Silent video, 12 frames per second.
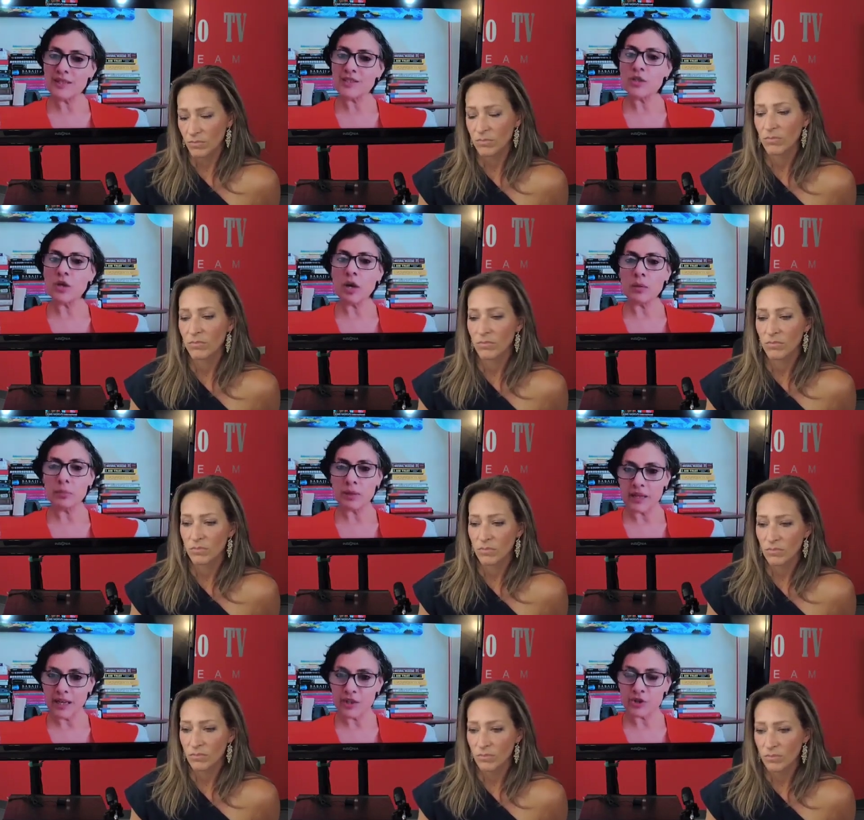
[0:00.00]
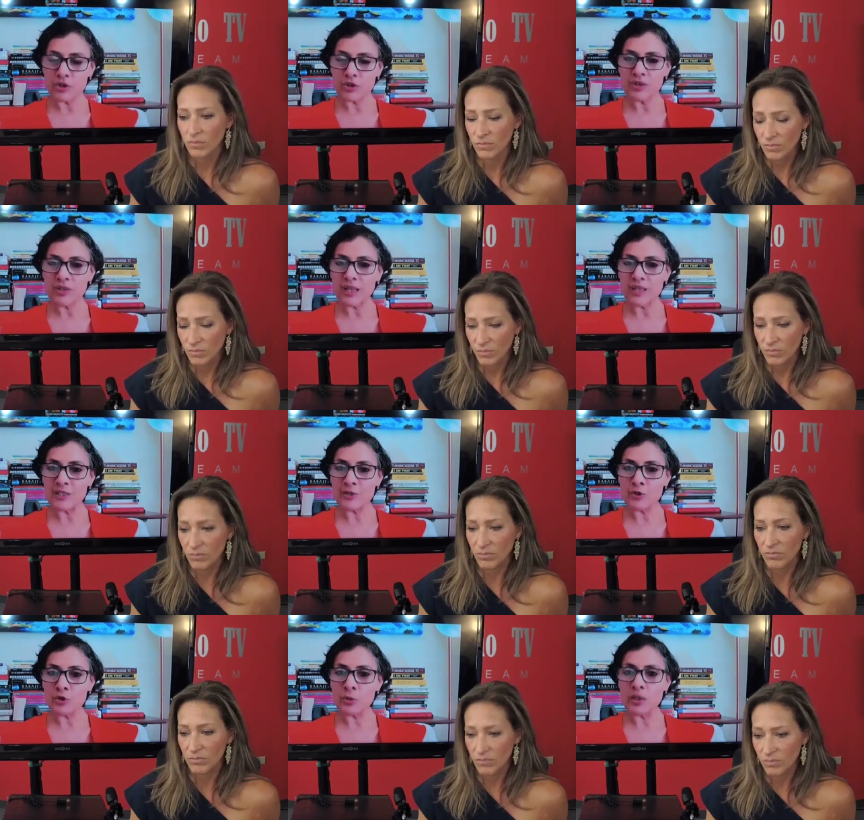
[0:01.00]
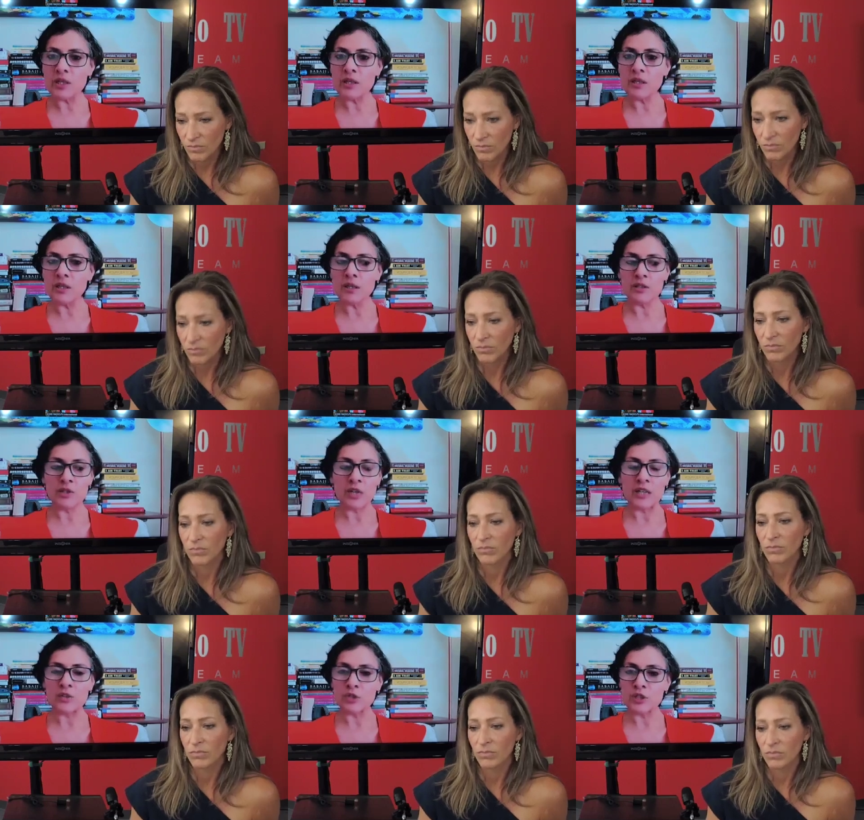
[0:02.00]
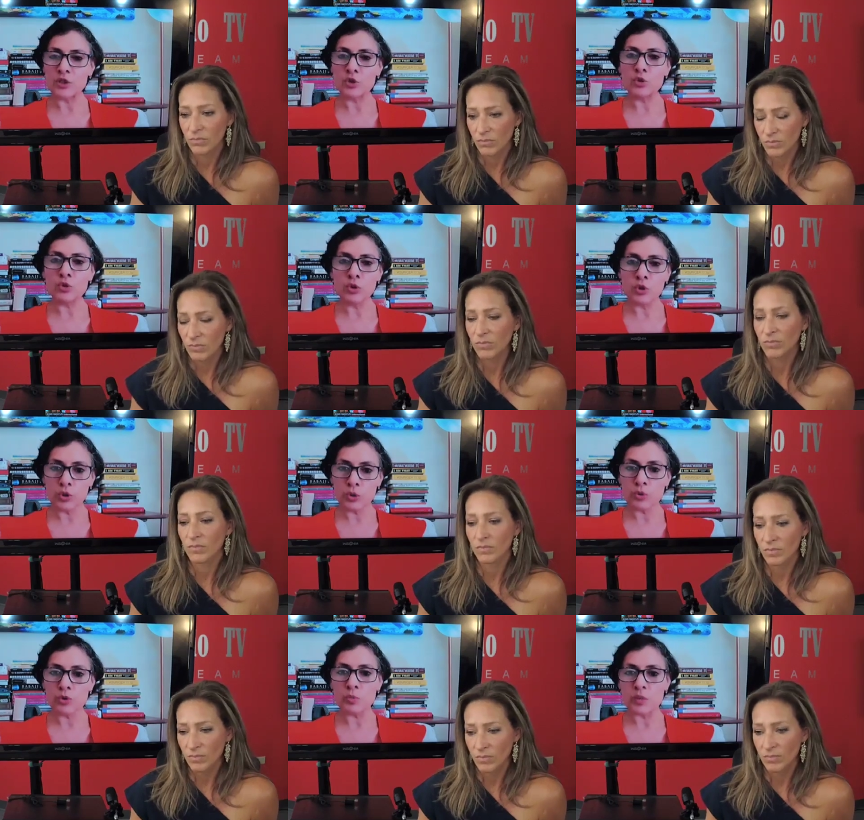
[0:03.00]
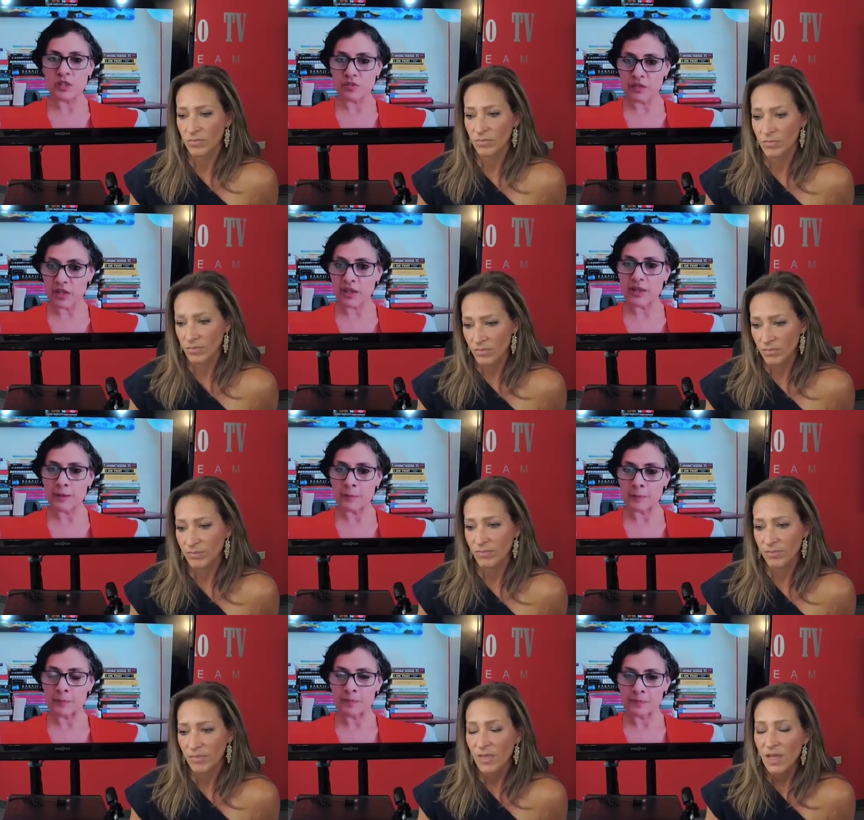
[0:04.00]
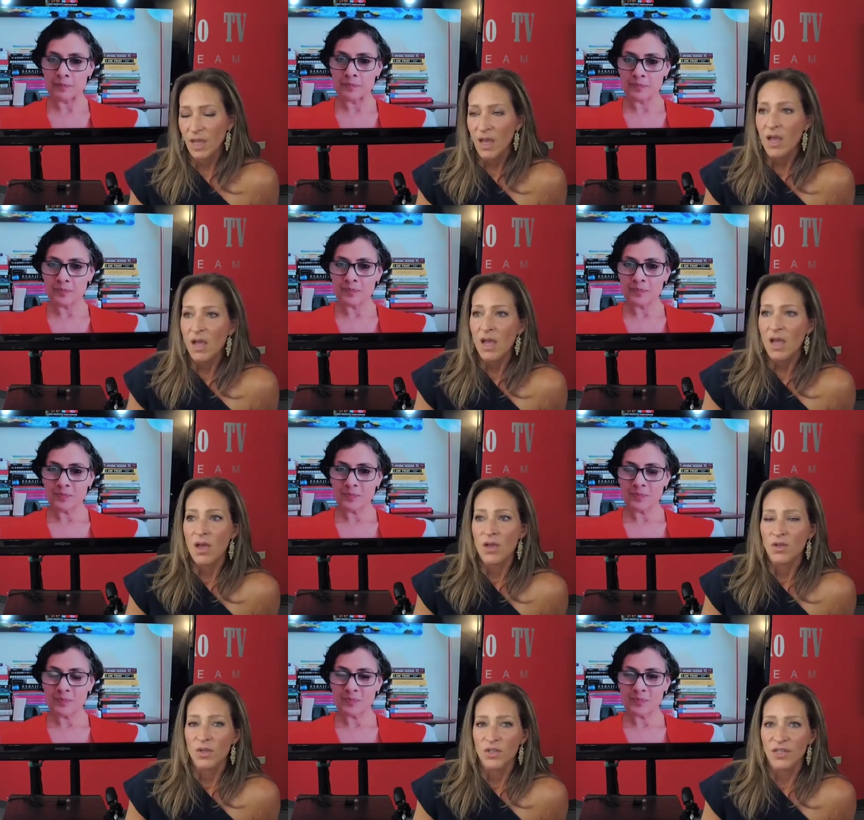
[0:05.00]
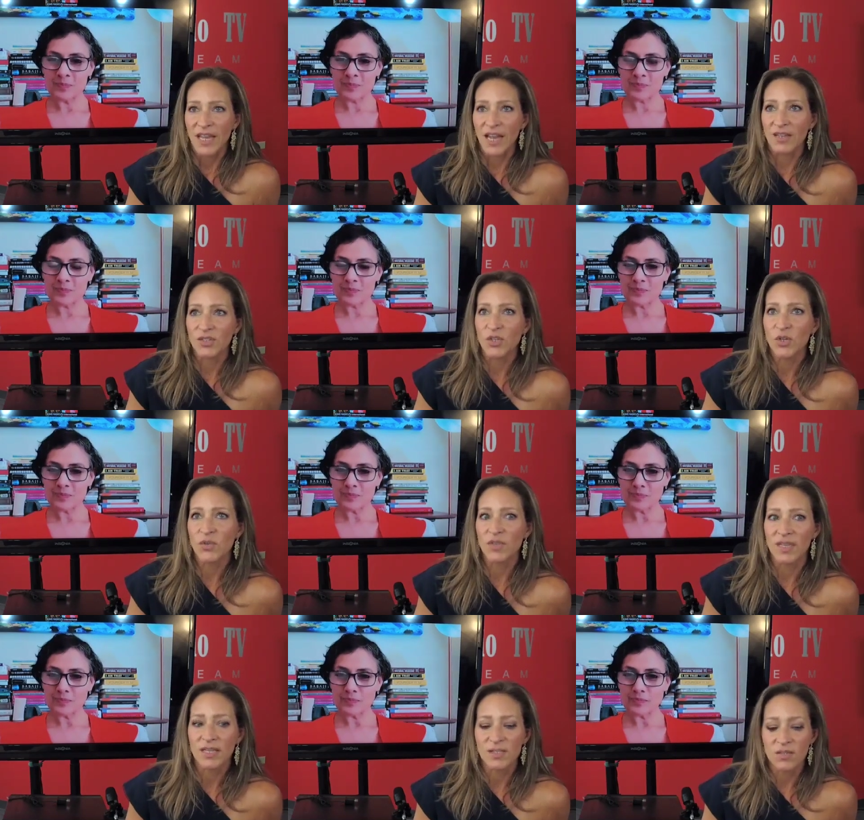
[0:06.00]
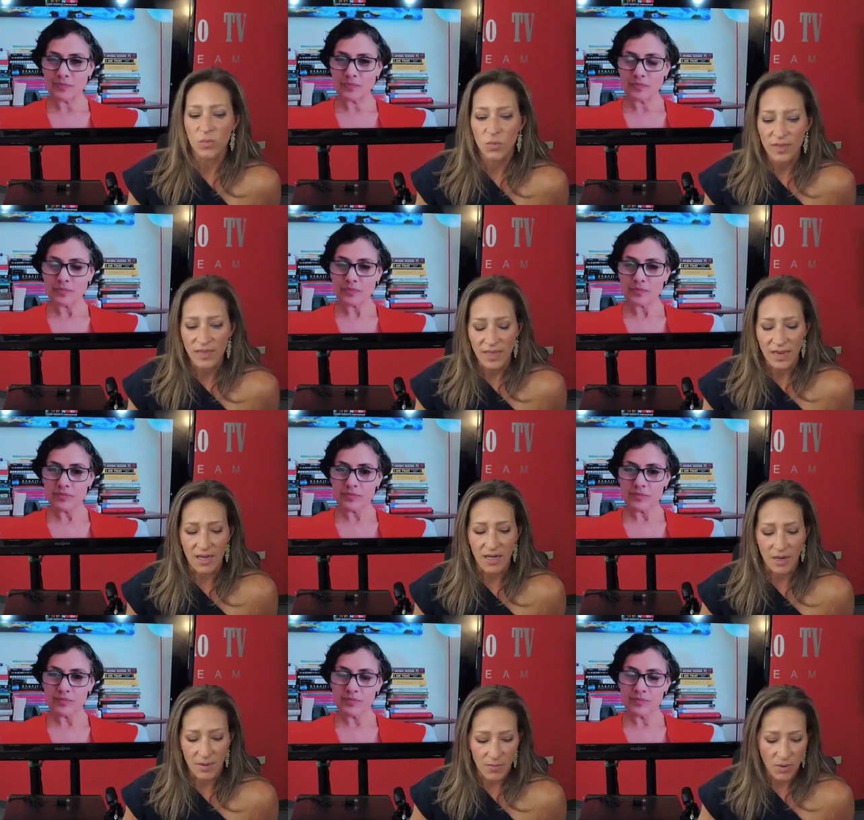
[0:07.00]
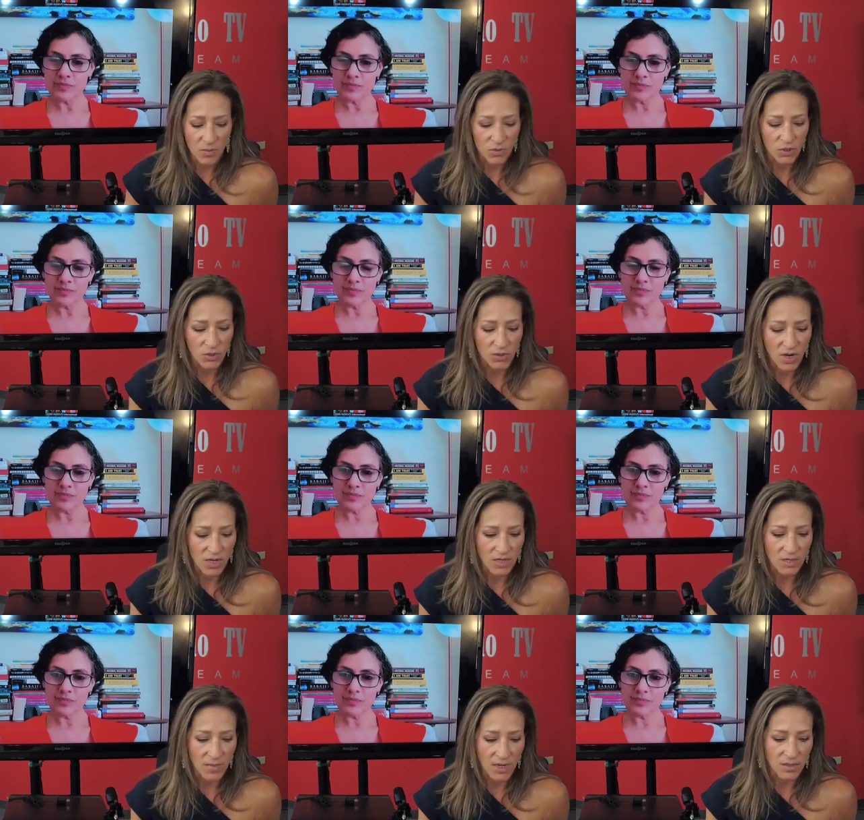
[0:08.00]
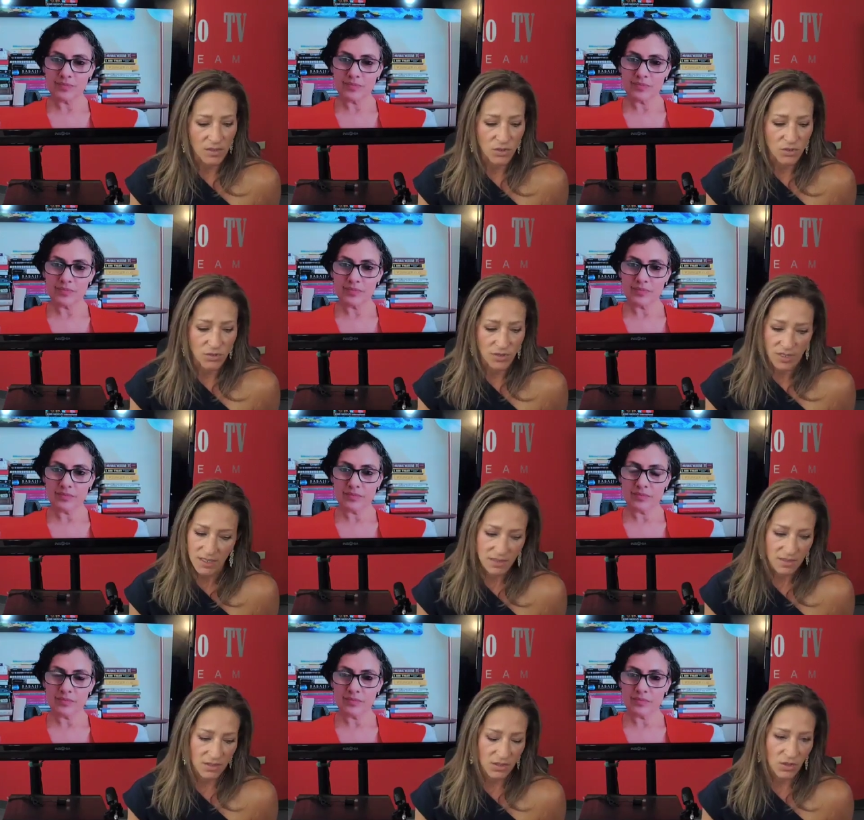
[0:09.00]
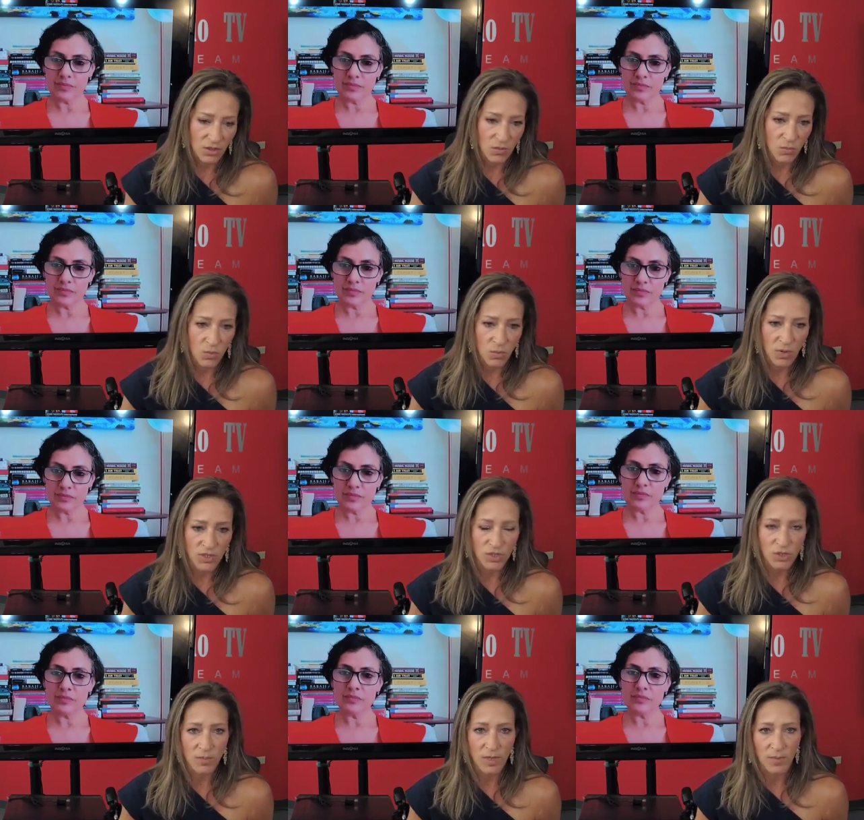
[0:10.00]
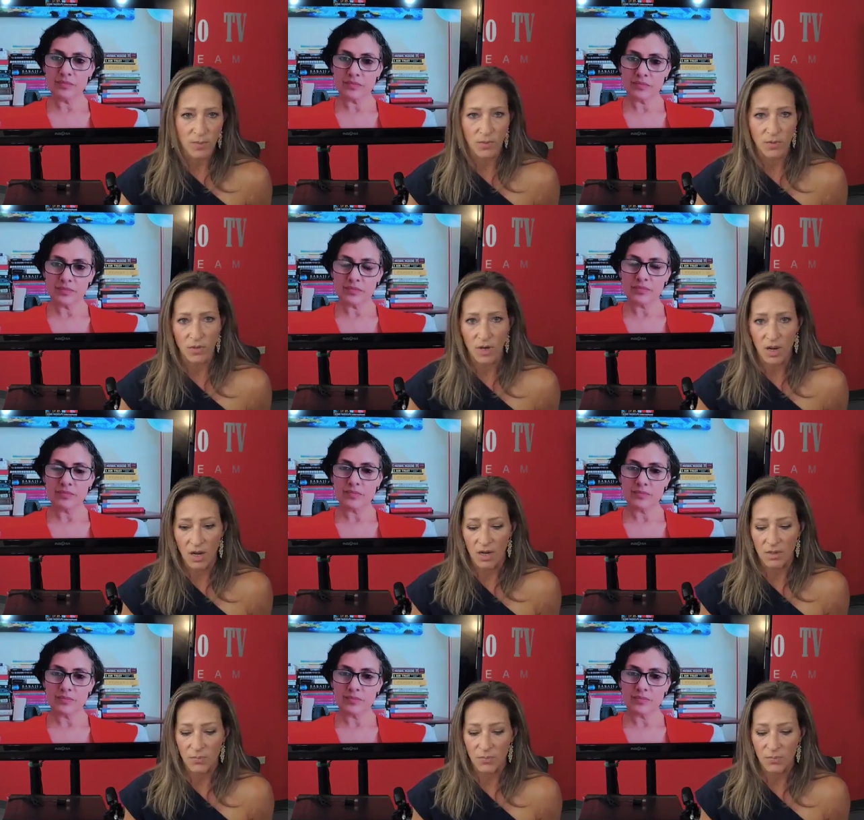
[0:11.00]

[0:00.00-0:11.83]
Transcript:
Speaker 1: it's a combination that needs to be uh, titrated to you specifically.
Speaker 2: Yeah, two things with that. Um, you're talking about the nutrients. So many people are on